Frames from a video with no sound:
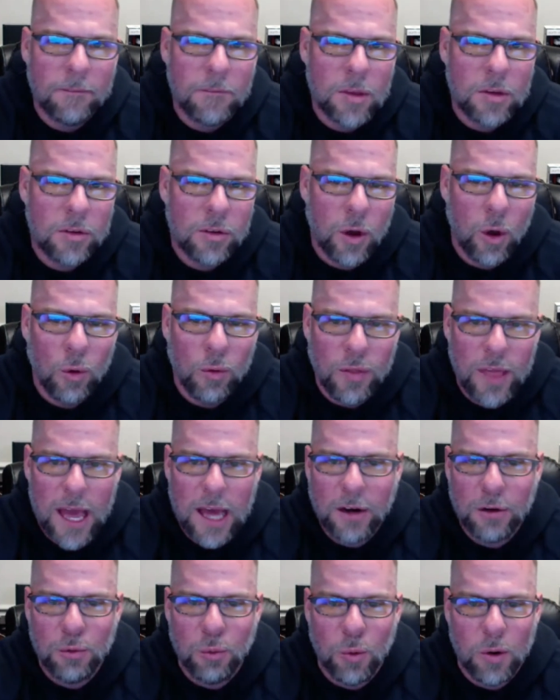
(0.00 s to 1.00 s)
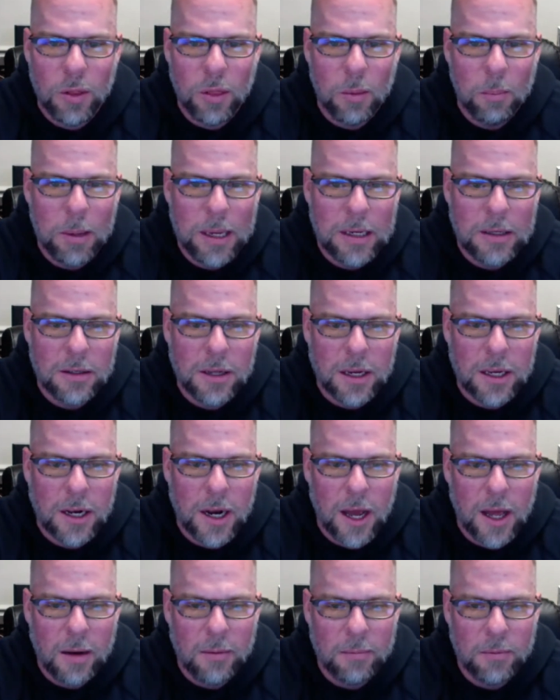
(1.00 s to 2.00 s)
So that is one of the big ticket
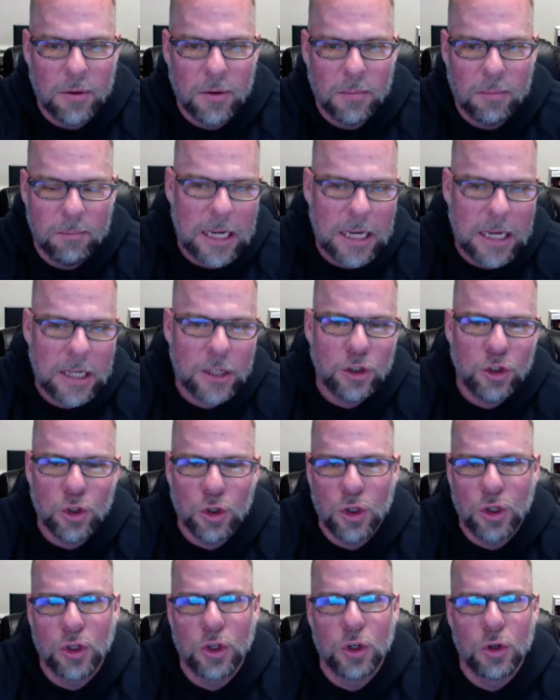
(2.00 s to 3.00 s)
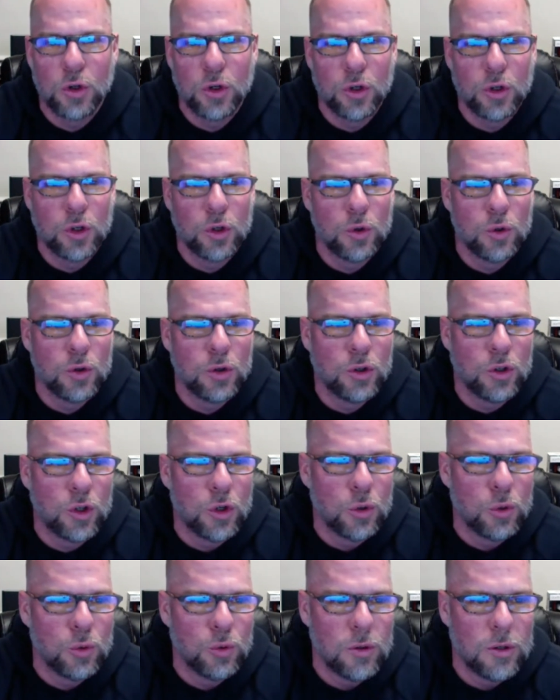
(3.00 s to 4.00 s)
items. Making sure you do your
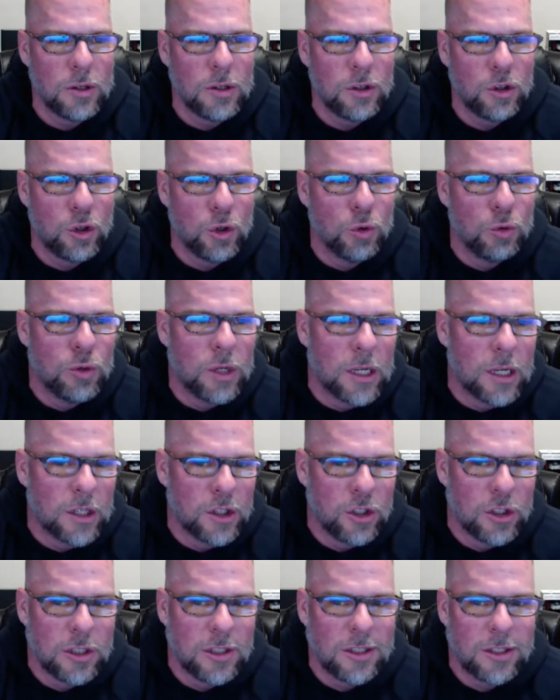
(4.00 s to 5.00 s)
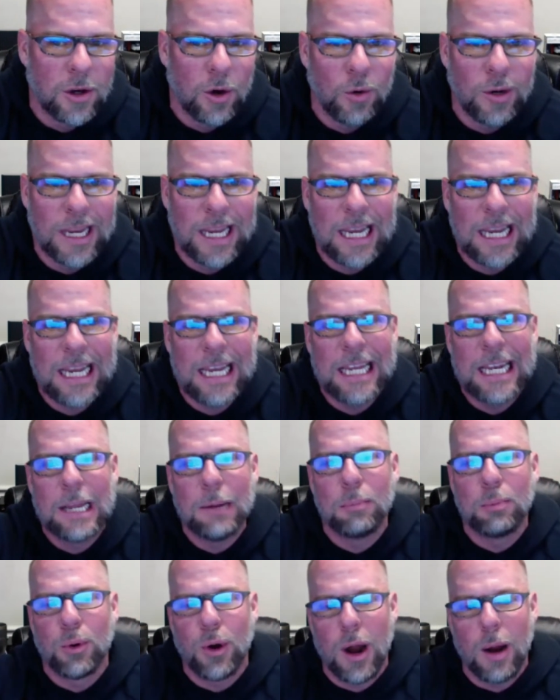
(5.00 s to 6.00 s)
due diligence on any
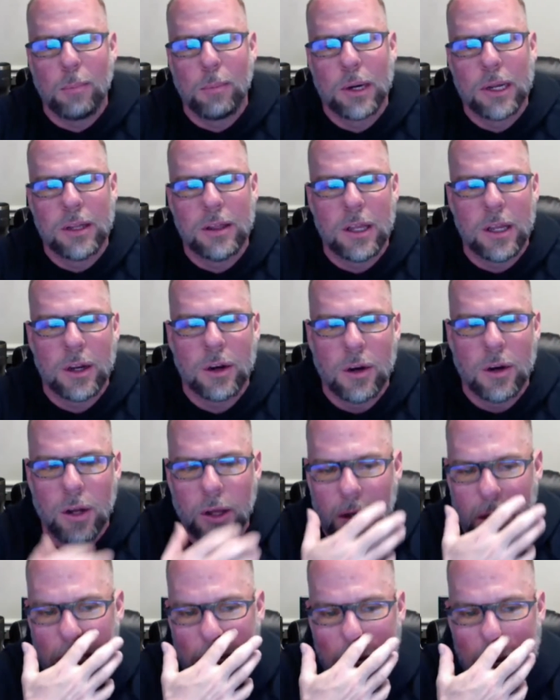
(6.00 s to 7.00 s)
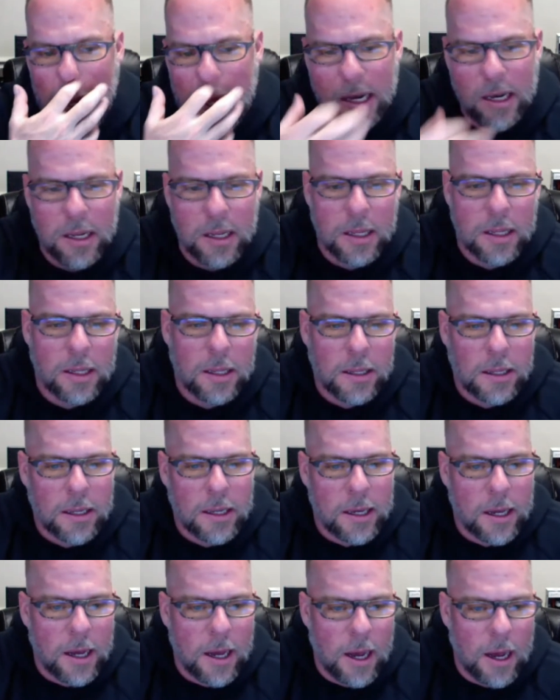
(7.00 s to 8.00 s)
property that you're looking
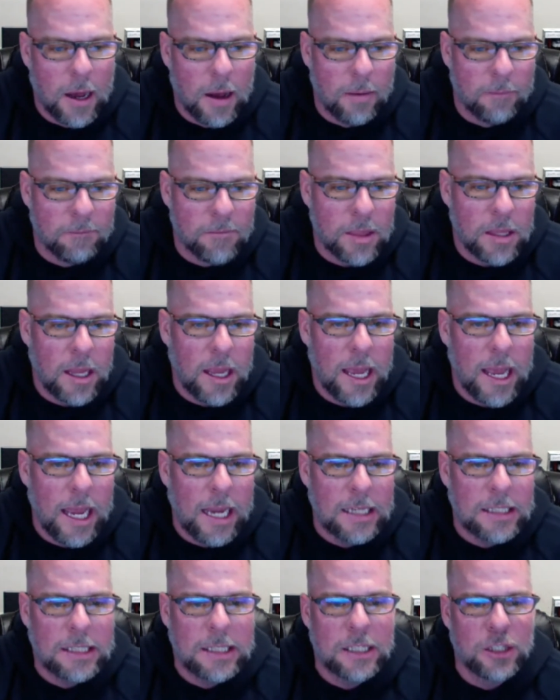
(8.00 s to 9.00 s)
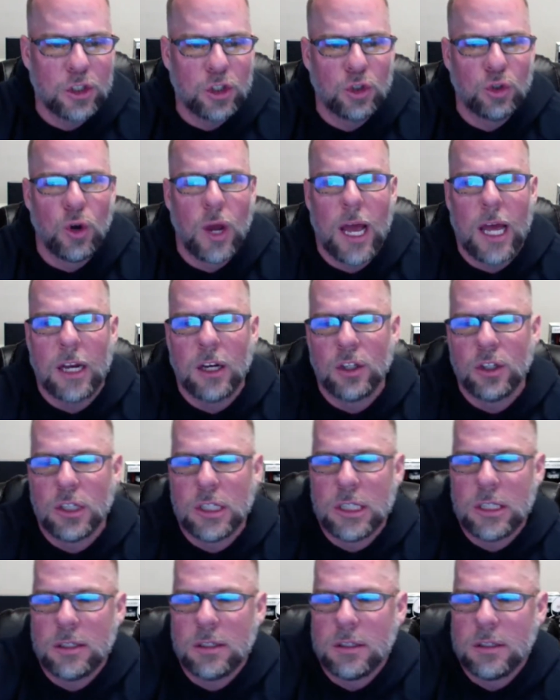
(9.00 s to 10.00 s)
at. Exit strategy.